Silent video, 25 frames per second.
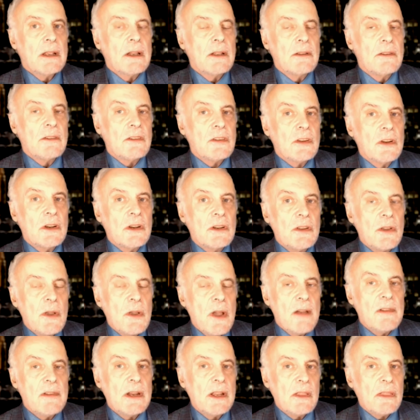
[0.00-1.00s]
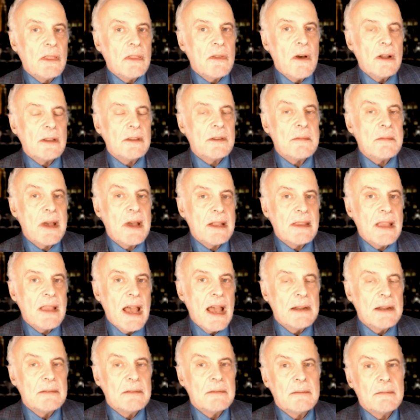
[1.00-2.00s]
concern. Do you have any thoughts about
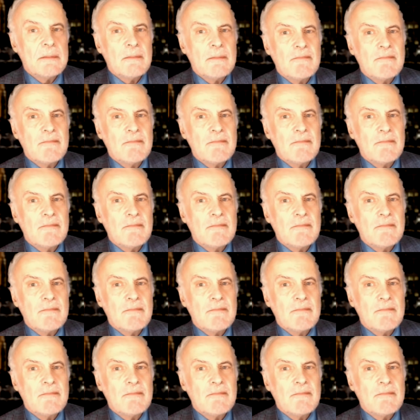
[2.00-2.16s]
that?